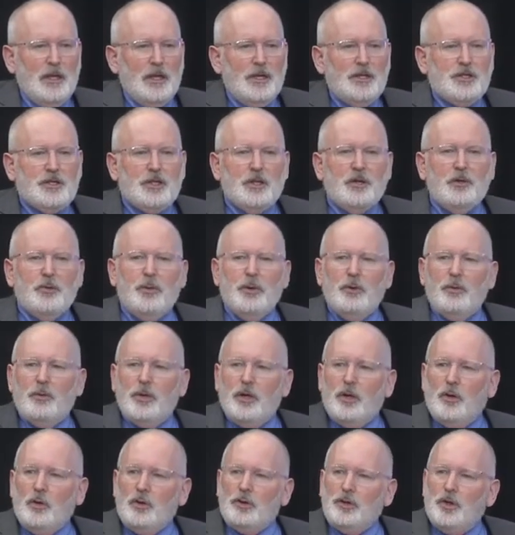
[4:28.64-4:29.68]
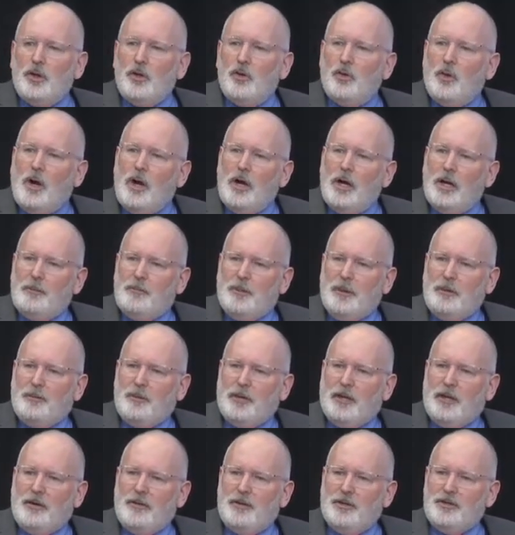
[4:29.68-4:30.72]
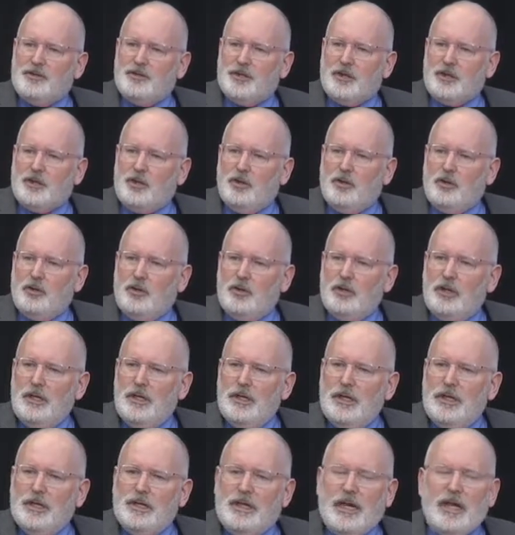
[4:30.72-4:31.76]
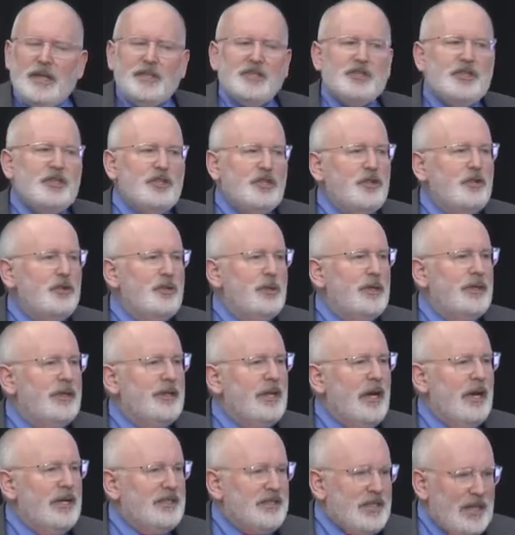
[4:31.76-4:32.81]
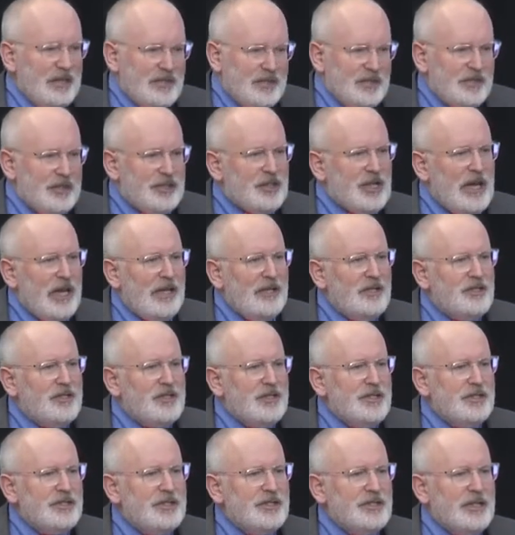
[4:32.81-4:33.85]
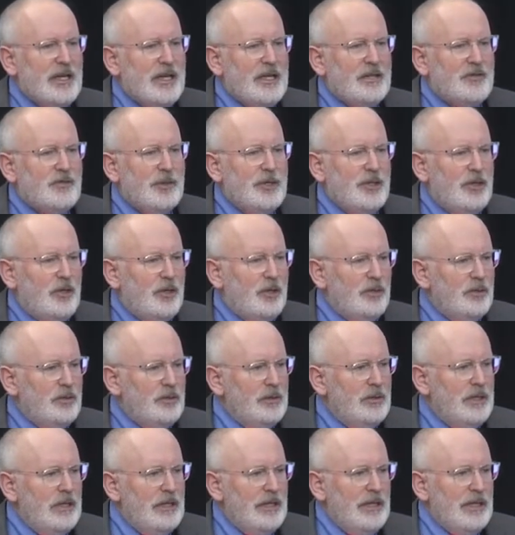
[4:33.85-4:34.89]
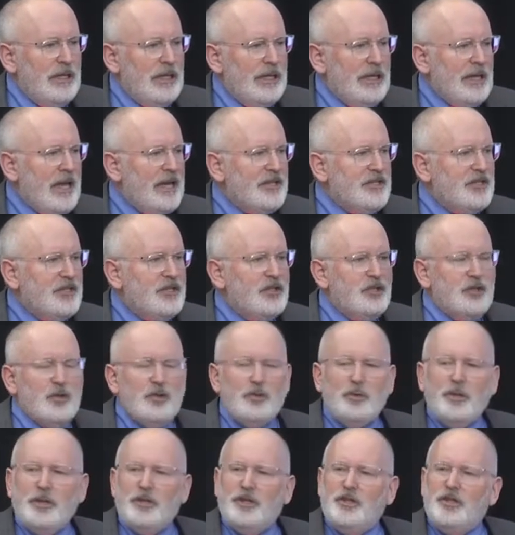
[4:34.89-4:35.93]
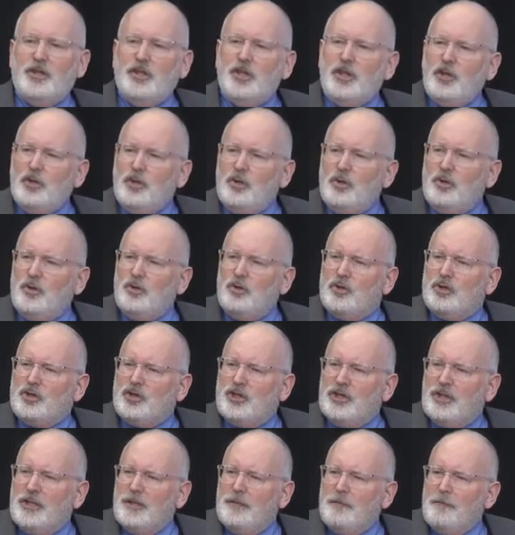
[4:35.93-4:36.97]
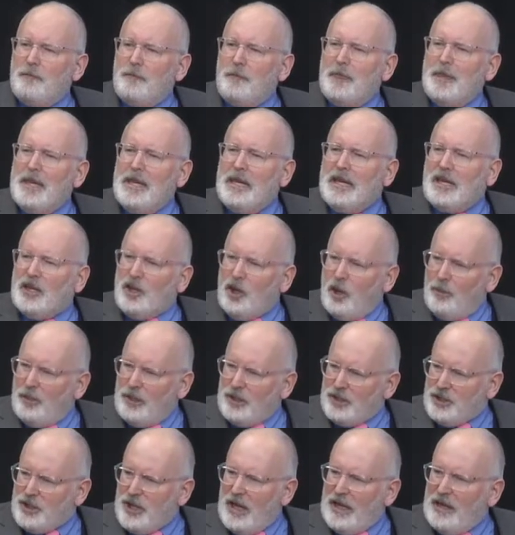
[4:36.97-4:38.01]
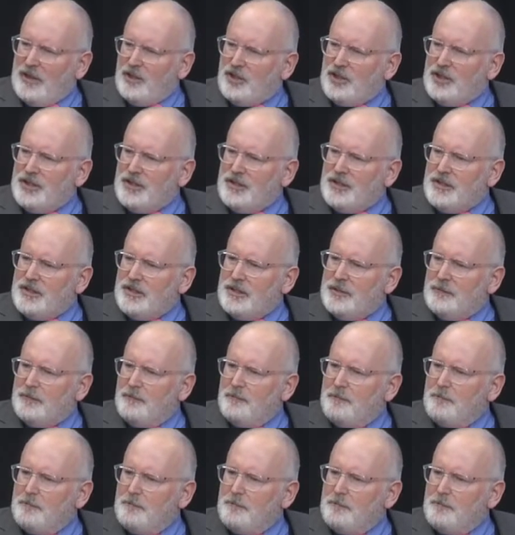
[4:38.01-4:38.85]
so we all know why people are insecure. It has to do with identity challenges, as we know. It has to do with huge economic challenges.